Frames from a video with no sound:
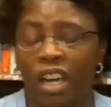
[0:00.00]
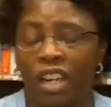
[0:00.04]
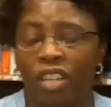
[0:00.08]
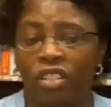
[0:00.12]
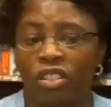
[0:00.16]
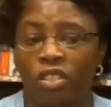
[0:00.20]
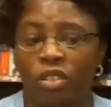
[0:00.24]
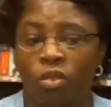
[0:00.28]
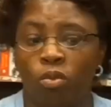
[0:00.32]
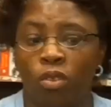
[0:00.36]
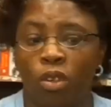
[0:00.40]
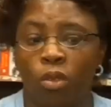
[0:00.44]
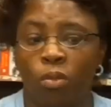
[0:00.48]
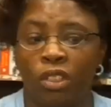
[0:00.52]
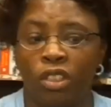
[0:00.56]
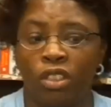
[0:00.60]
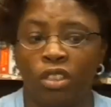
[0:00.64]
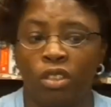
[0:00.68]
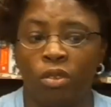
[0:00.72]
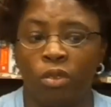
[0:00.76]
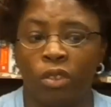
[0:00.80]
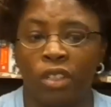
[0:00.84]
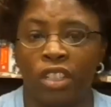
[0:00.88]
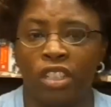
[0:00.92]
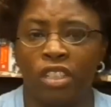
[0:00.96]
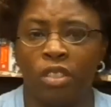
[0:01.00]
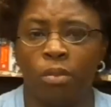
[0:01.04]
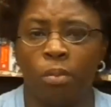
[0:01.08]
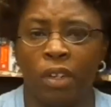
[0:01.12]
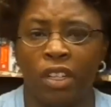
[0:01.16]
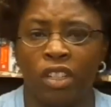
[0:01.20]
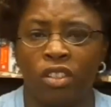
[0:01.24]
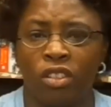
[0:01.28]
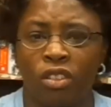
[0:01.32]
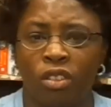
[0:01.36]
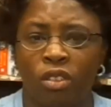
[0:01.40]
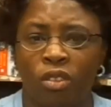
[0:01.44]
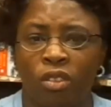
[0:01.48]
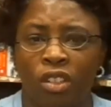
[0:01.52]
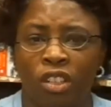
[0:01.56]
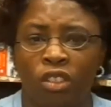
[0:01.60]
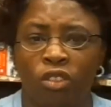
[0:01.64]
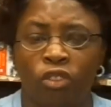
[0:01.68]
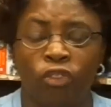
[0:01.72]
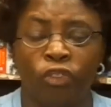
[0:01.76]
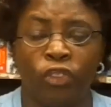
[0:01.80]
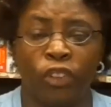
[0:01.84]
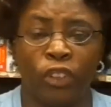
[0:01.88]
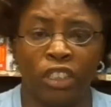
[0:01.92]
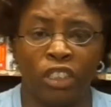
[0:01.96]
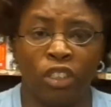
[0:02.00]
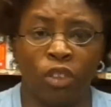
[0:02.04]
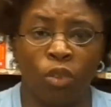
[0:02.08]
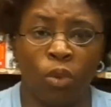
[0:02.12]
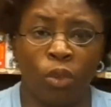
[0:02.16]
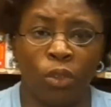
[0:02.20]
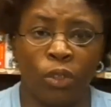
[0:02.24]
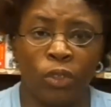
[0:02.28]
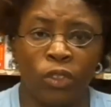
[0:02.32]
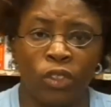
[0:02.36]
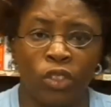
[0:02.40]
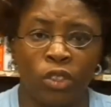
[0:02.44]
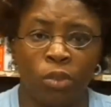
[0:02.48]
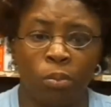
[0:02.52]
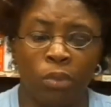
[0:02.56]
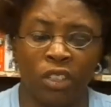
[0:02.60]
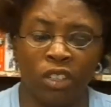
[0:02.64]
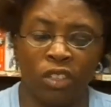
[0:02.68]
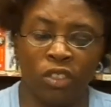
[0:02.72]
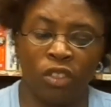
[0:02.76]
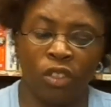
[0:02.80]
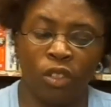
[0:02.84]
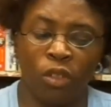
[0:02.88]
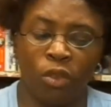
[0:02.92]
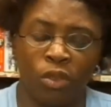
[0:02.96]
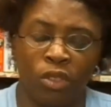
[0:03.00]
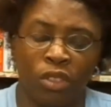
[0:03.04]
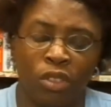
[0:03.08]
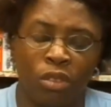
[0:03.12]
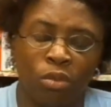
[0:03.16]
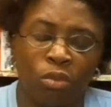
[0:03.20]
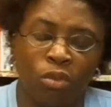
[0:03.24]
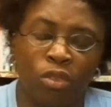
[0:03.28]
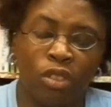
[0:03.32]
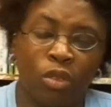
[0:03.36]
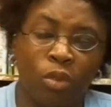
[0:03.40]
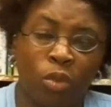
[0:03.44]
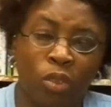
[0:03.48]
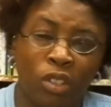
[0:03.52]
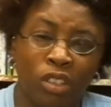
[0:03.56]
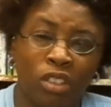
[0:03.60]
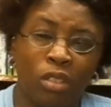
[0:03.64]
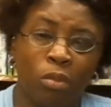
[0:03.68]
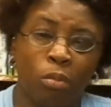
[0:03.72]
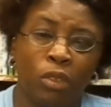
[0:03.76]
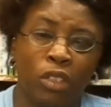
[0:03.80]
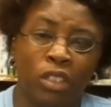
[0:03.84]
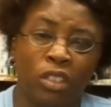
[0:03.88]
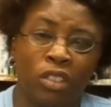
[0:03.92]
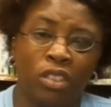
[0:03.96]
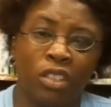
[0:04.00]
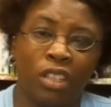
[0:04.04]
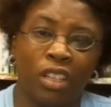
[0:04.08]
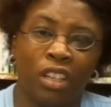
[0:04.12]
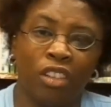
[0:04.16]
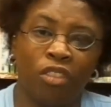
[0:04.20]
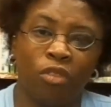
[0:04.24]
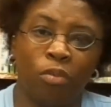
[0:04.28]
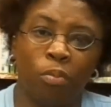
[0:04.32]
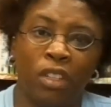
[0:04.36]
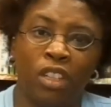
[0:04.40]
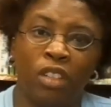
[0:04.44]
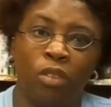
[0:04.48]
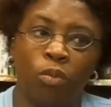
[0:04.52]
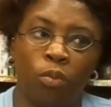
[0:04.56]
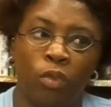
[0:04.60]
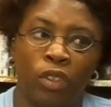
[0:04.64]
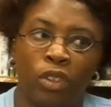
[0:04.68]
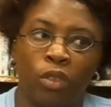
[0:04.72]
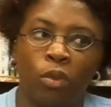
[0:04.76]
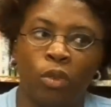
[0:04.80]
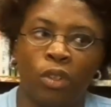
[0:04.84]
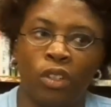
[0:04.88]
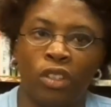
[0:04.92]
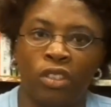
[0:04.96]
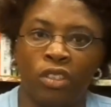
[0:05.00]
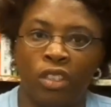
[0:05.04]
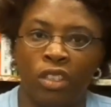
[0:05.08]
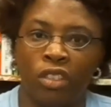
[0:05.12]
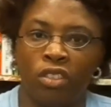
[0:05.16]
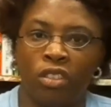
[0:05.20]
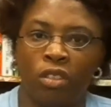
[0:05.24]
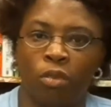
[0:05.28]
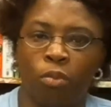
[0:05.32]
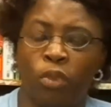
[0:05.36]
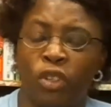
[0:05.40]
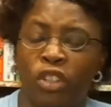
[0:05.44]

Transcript: And so what we do is based on filling orders, because those who sort the books have been with the organization